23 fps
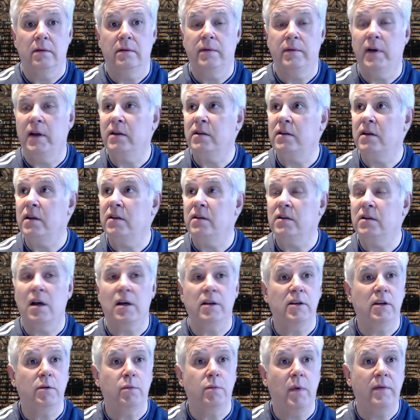First, it
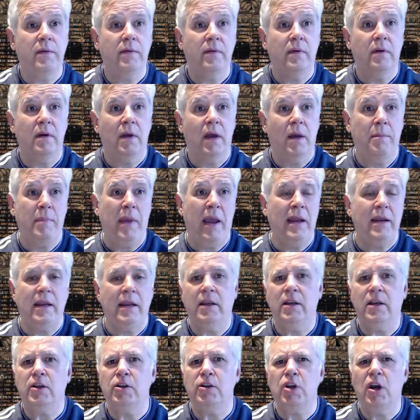started with a penny
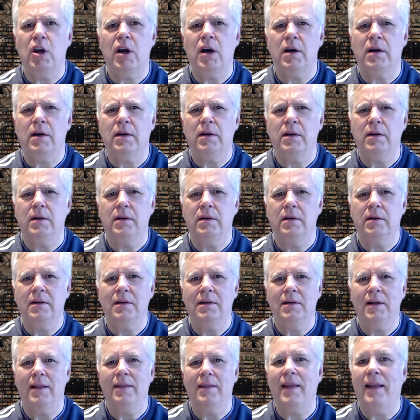in a jar,
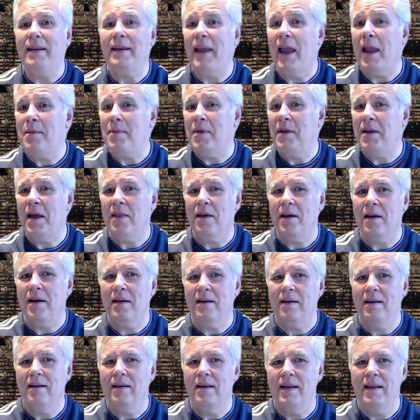and then came another,
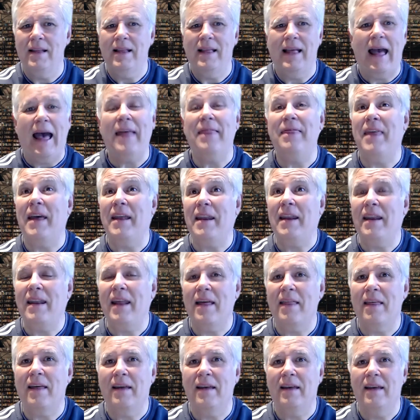and then
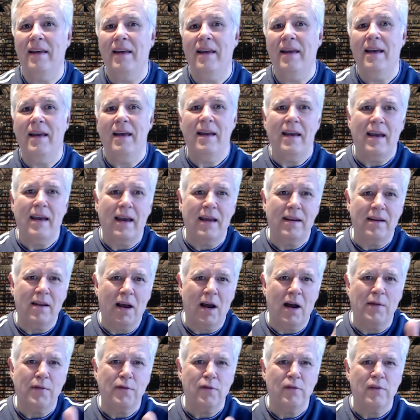another. And
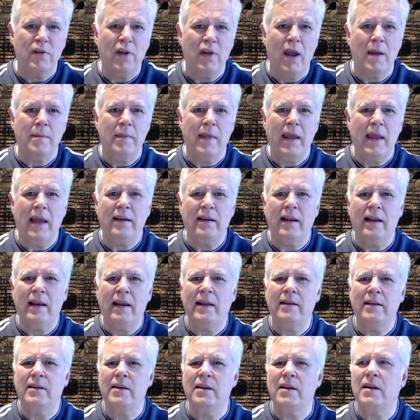after a time, they had
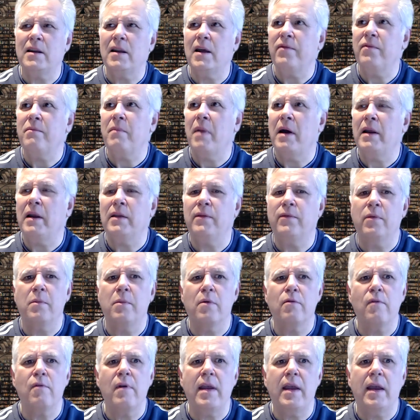collected enough money for
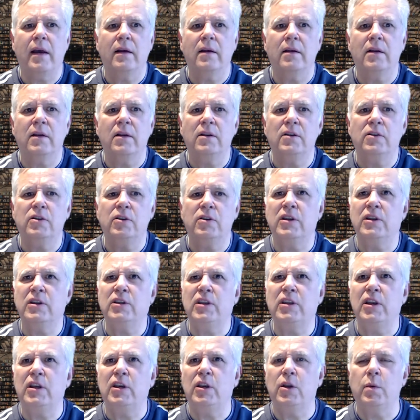Maria to
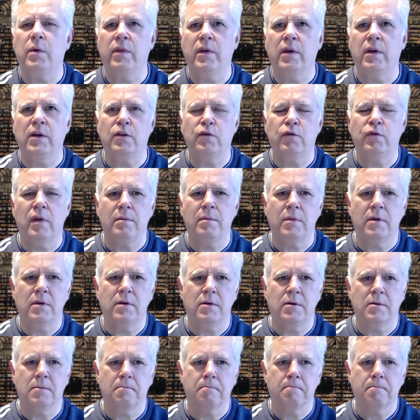continue with her treatment.